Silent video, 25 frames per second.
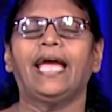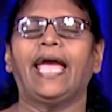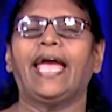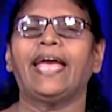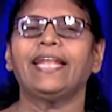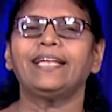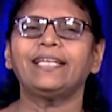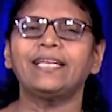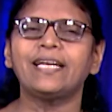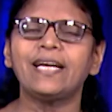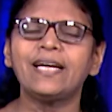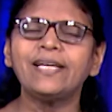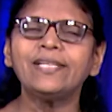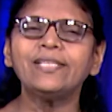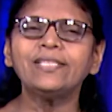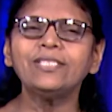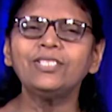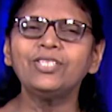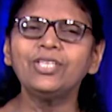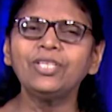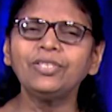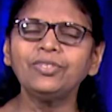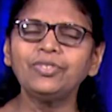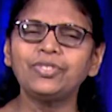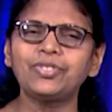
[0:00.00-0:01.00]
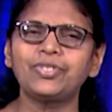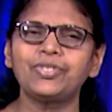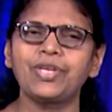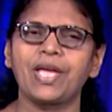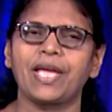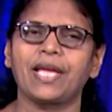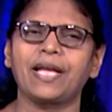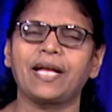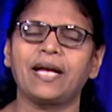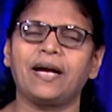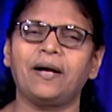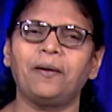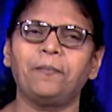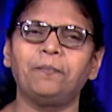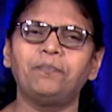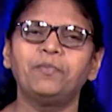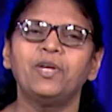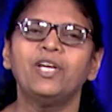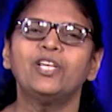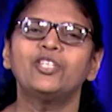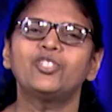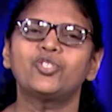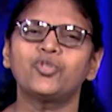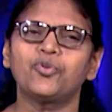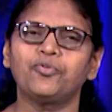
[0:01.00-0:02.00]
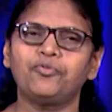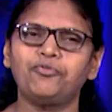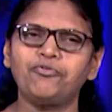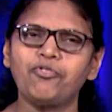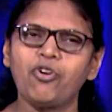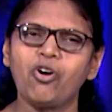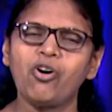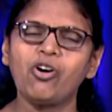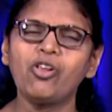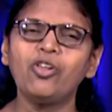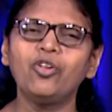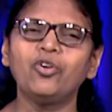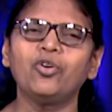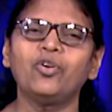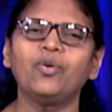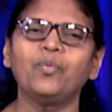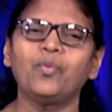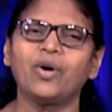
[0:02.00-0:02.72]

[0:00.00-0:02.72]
encouraging Jacob to follow